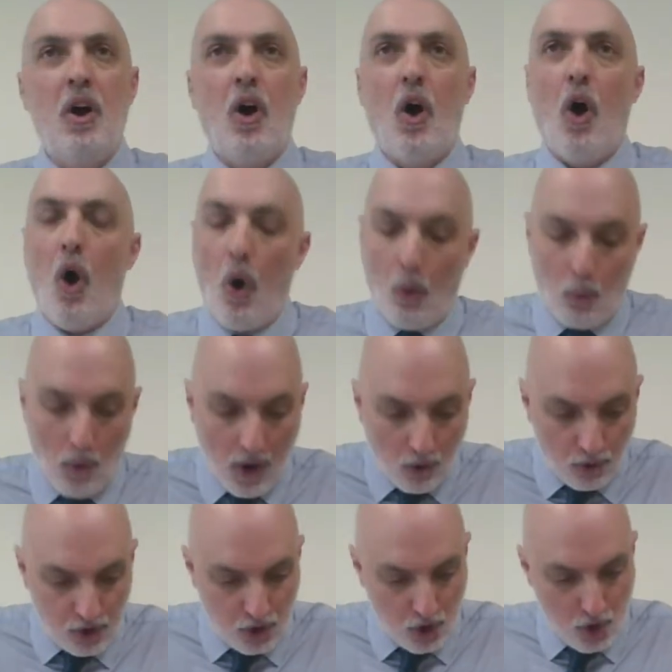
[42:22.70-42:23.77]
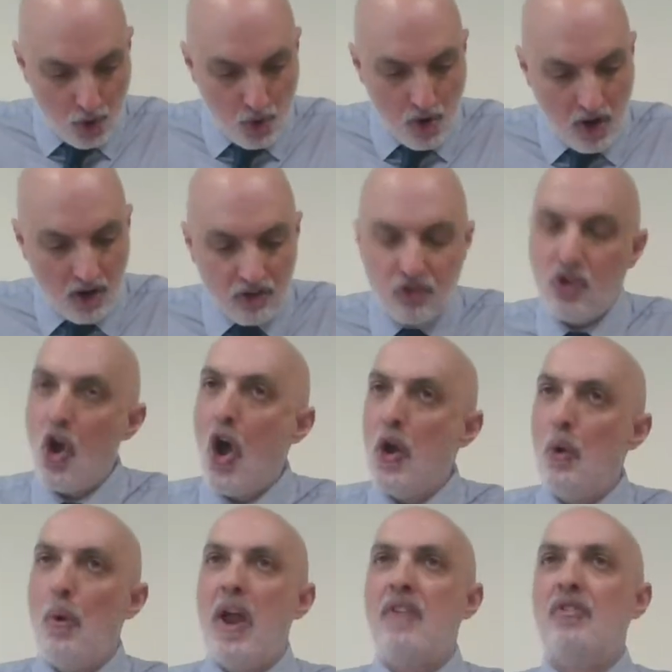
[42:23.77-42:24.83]
Or will you turn
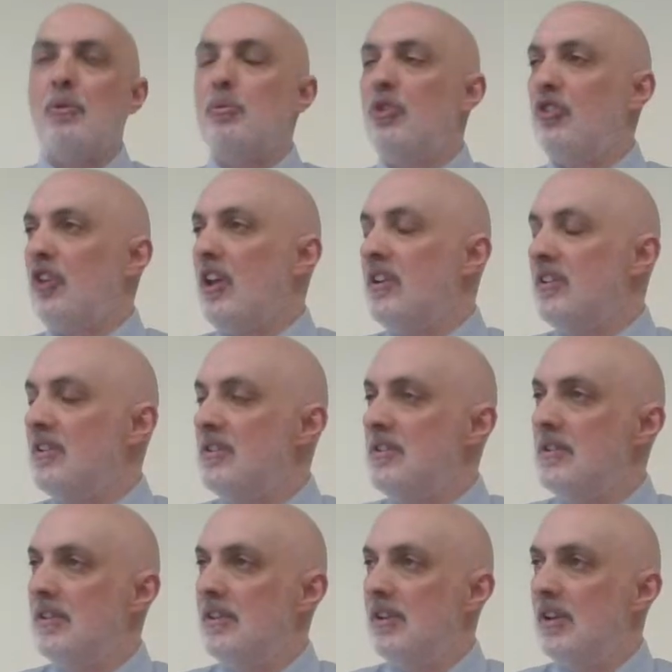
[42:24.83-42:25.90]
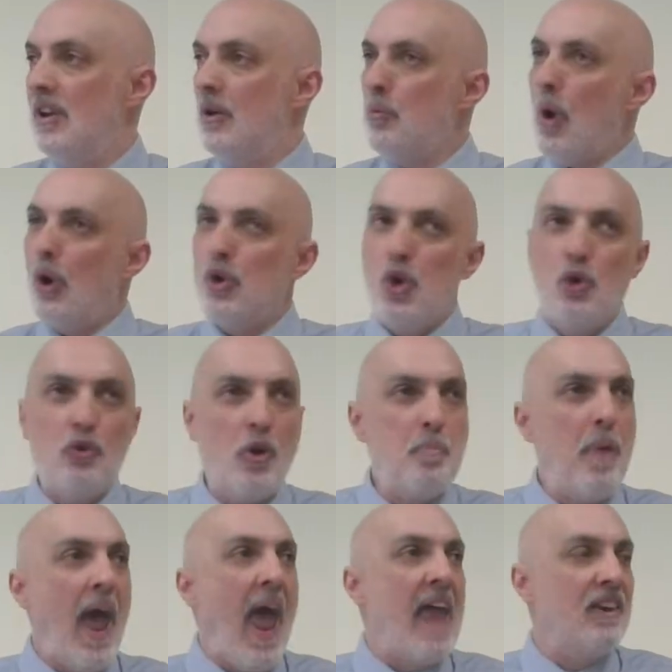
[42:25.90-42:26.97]
away from sin? Will you
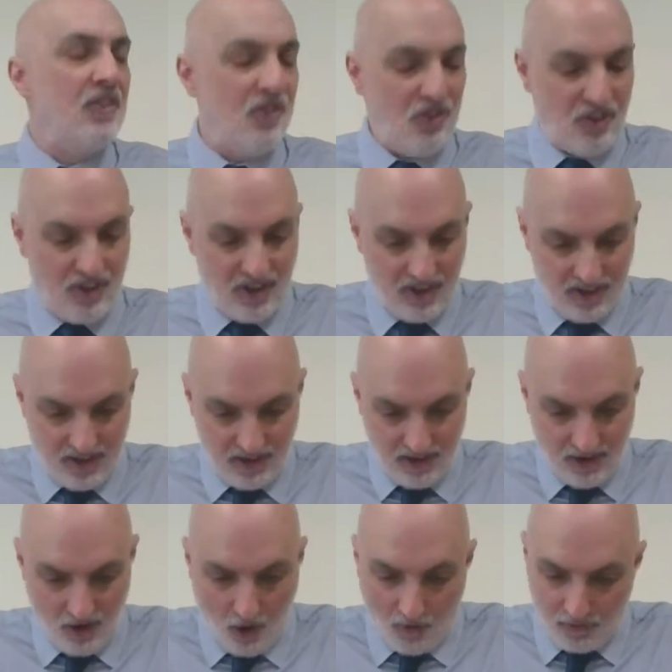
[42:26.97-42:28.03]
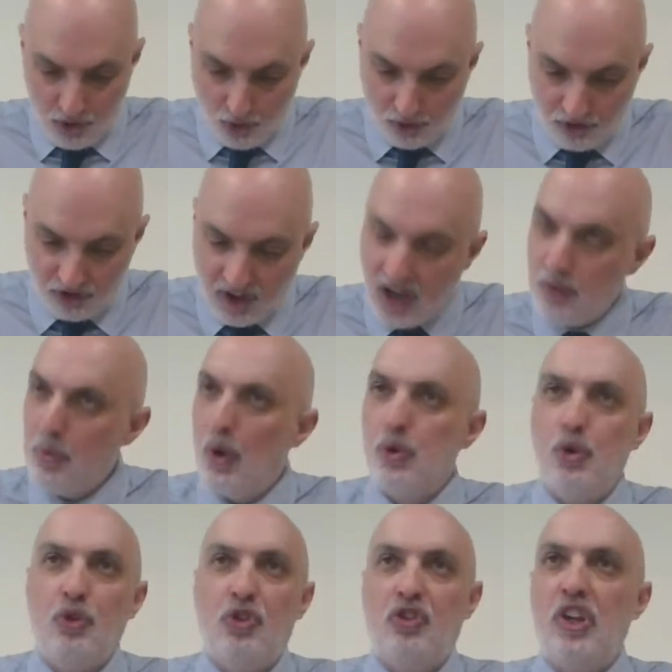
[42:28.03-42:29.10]
repent of your sin? Will
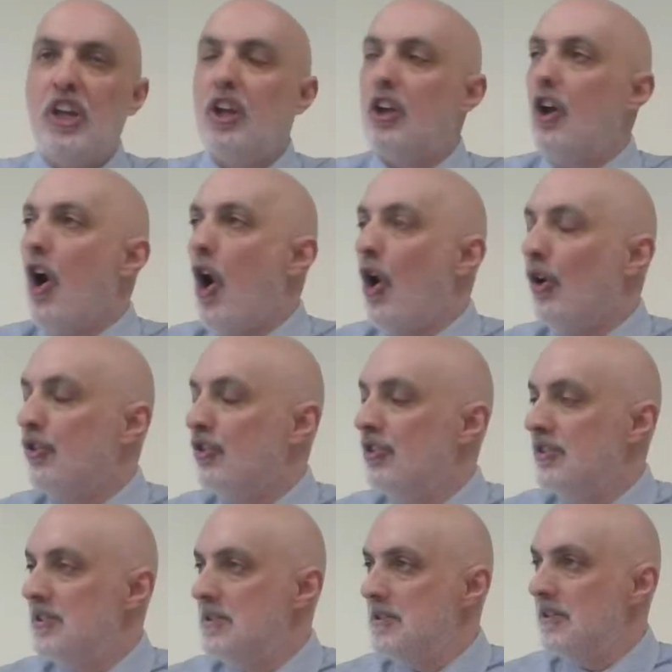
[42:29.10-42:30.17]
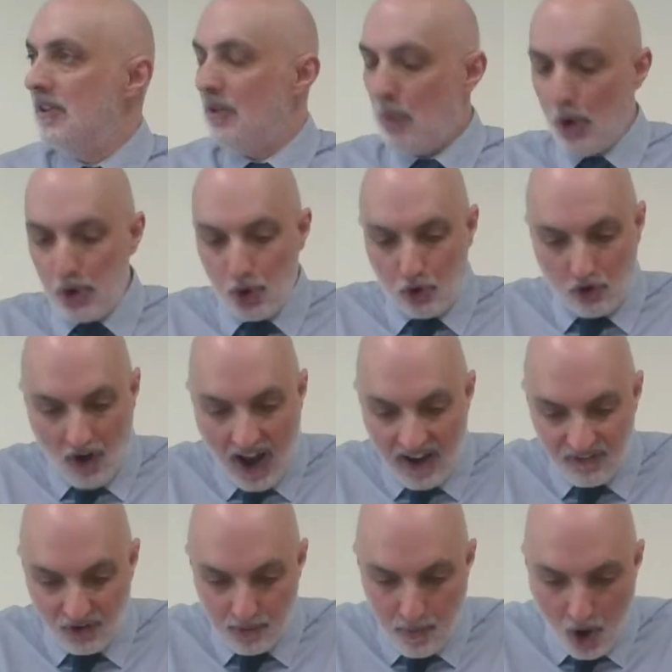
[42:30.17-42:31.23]
you seek God? Will you cry
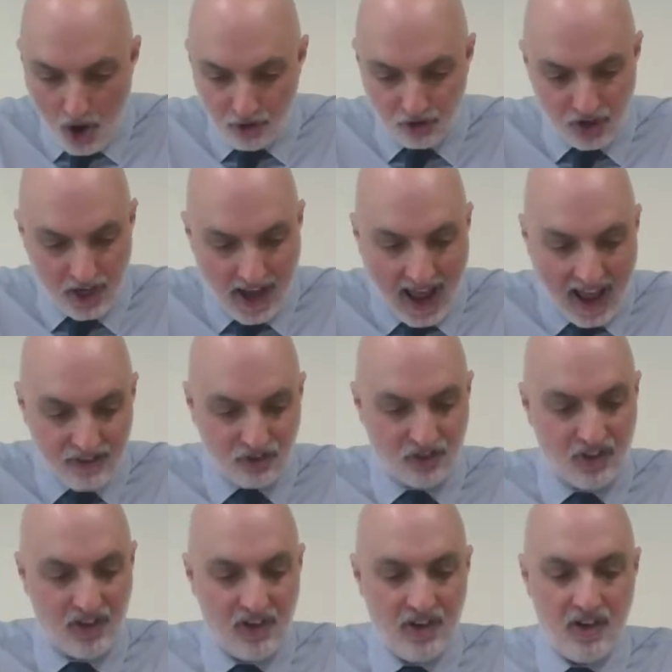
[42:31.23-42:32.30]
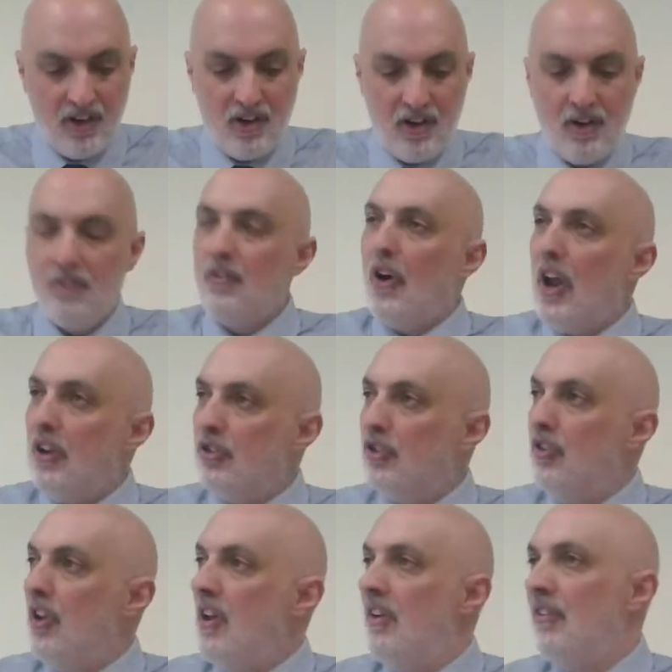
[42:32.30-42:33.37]
for mercy and ask for
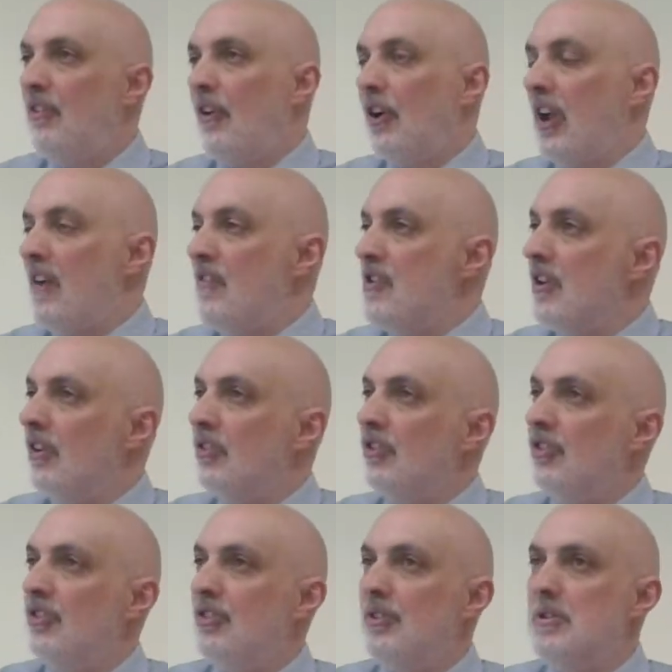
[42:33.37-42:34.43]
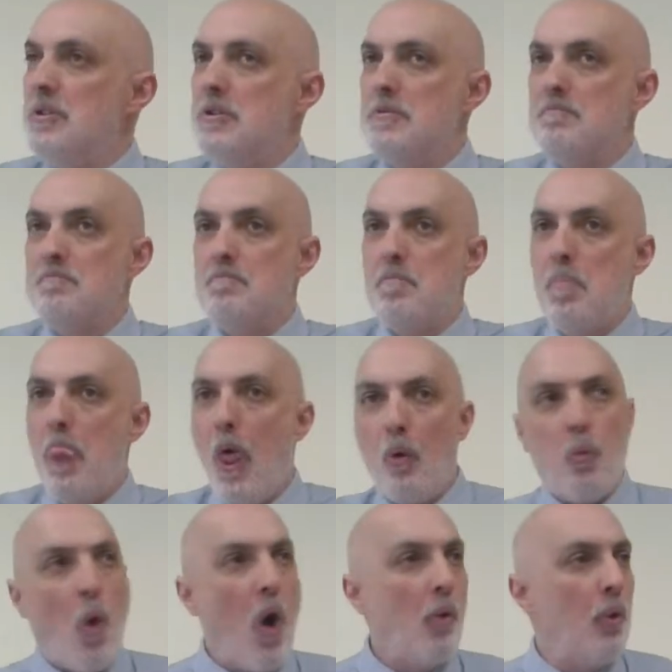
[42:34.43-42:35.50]
his forgiveness?
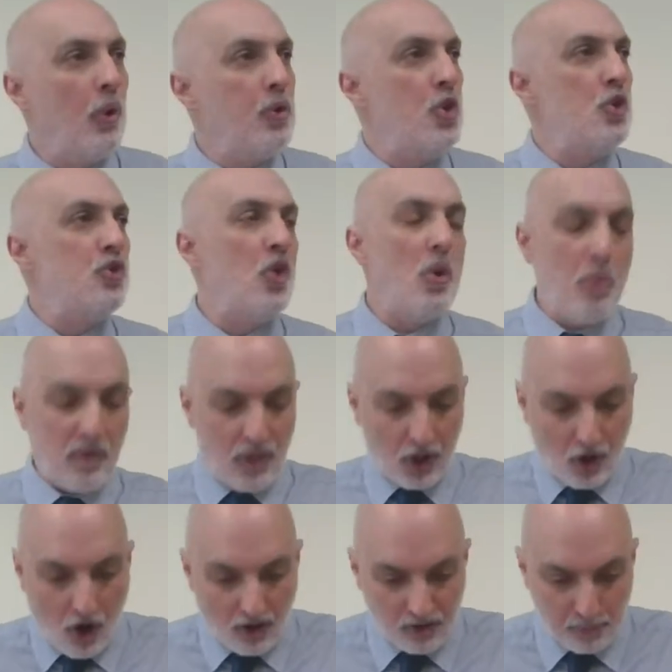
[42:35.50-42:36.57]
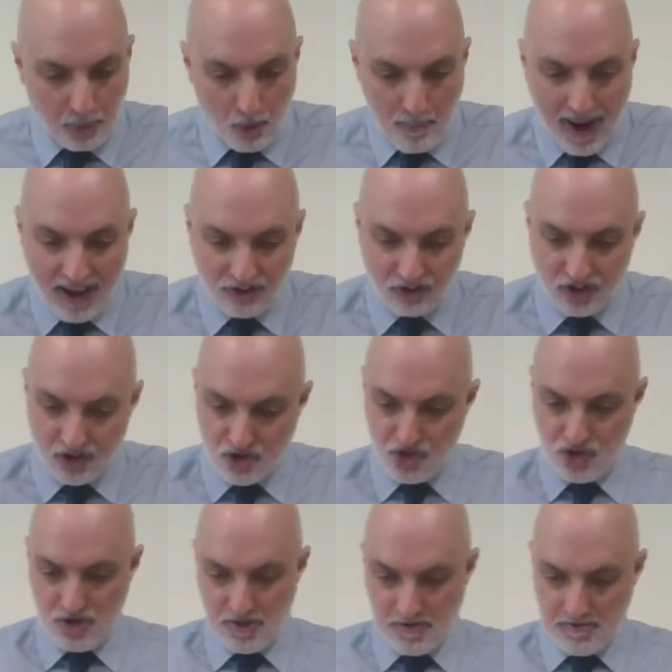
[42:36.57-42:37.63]
What will you do with the gospel message?